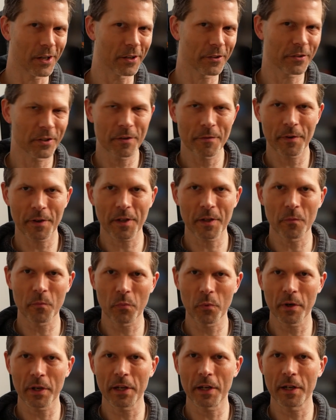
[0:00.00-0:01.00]
I'll see if I can
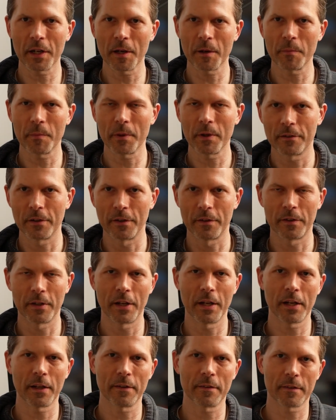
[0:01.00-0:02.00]
bring it up to
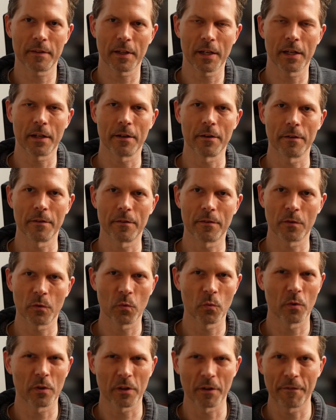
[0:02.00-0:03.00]
today's standards
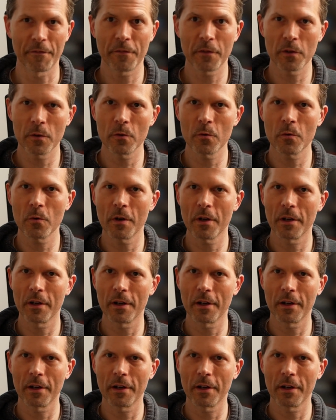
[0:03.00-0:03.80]
with a few